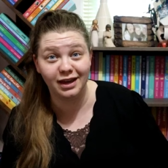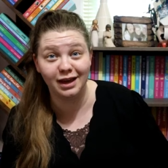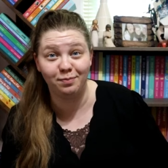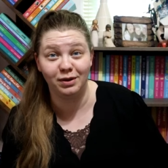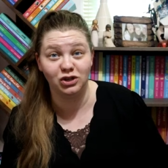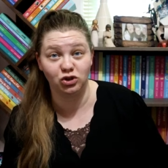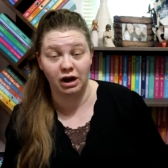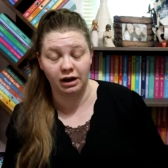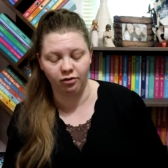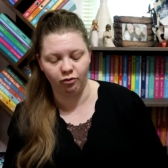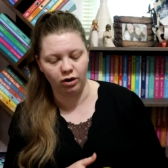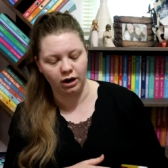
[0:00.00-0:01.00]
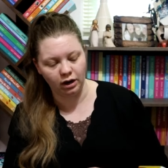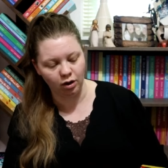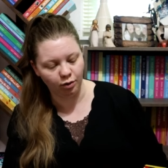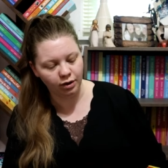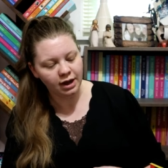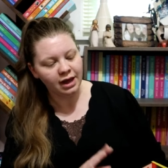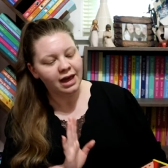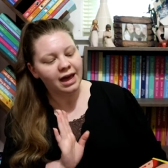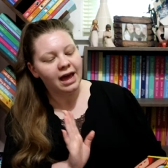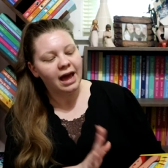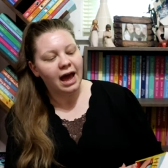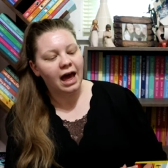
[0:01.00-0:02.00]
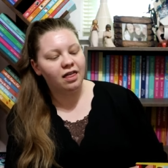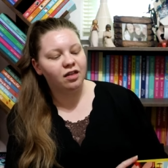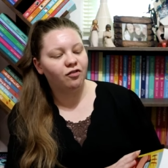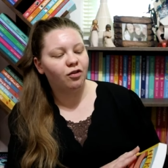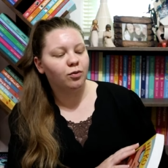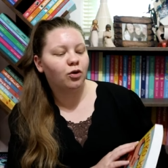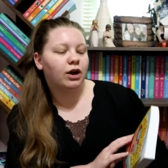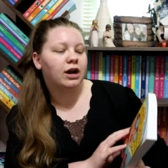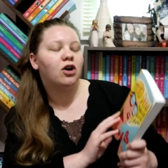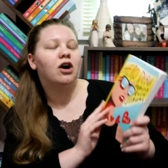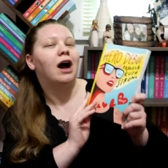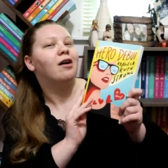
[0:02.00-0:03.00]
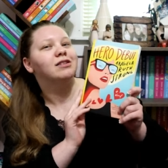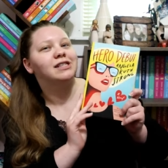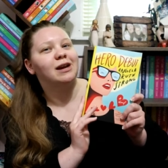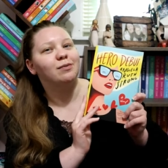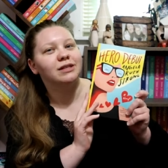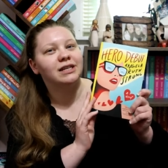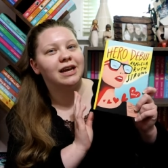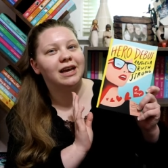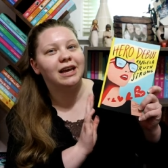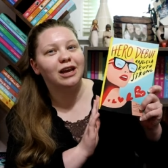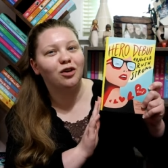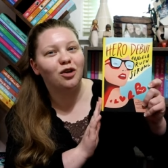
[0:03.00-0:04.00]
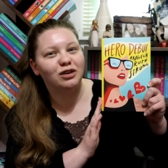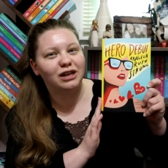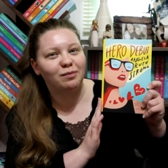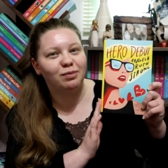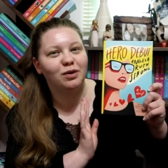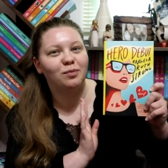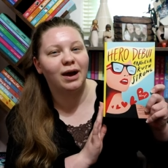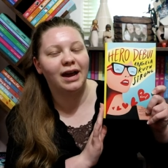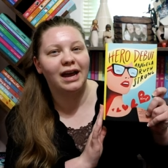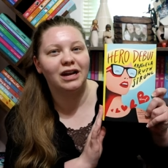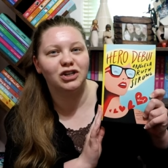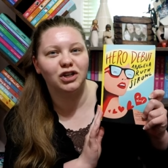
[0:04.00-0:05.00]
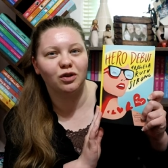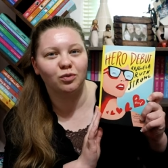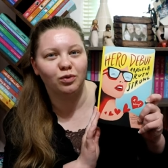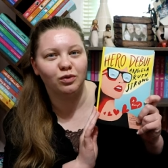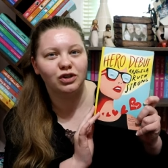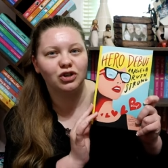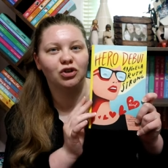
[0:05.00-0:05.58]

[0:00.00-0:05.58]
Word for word: of keeping track of what I own. And then from Kregel, I was able to get Hero Debut by Angela Ruth